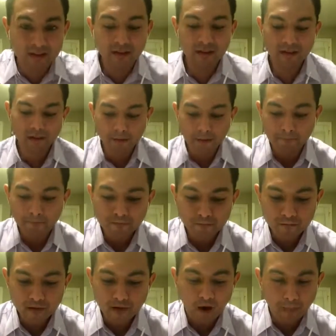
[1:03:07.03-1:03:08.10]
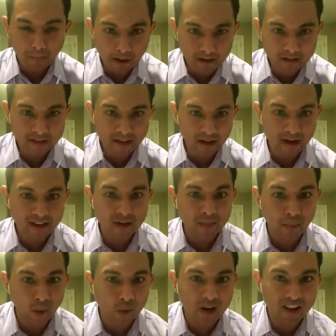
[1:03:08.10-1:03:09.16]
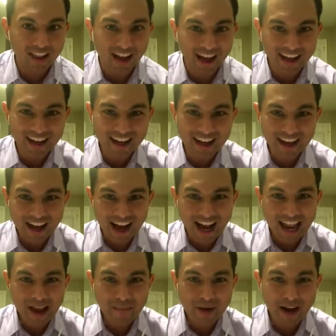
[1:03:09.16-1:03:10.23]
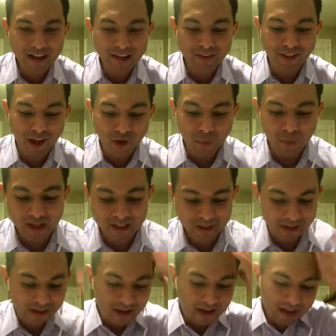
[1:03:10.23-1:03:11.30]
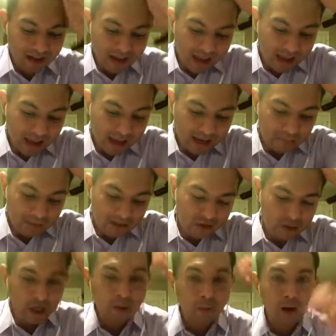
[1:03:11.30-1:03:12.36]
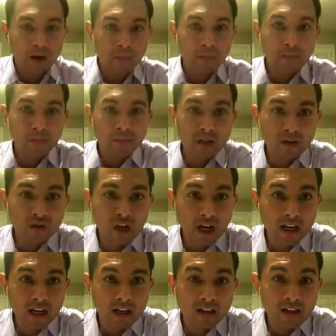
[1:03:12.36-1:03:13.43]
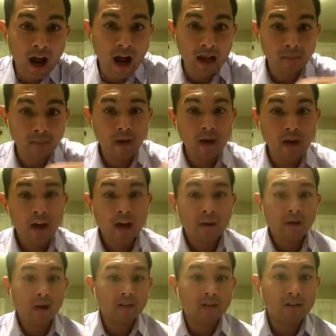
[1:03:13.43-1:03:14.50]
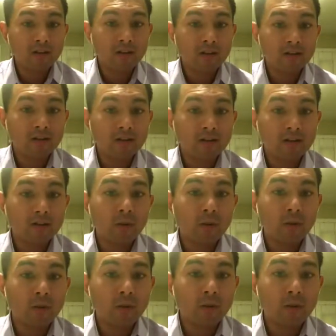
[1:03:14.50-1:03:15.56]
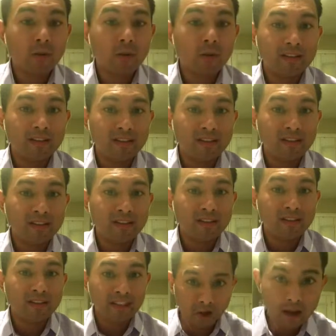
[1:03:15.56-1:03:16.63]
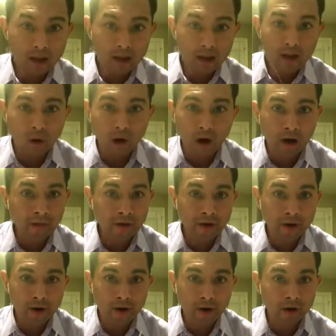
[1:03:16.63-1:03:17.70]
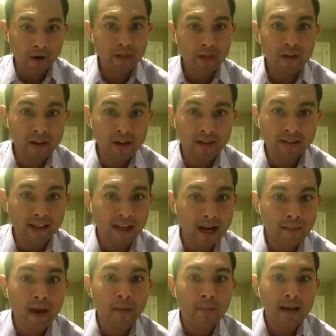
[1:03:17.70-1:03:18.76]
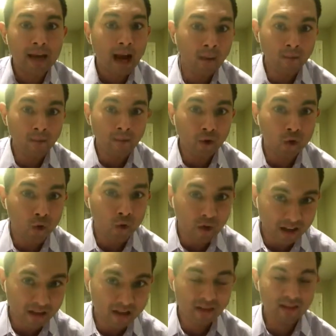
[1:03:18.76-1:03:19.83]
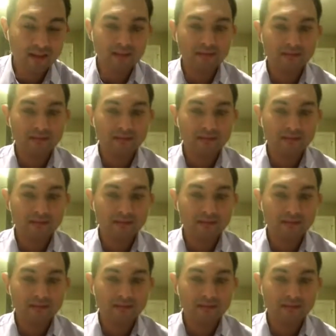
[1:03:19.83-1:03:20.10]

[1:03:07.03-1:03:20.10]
So I'll pause there. I spoke a lot. I am kind of long-winded. And PJ, want to be checking time, but also want to see if there are questions or other things that I might be helpful with.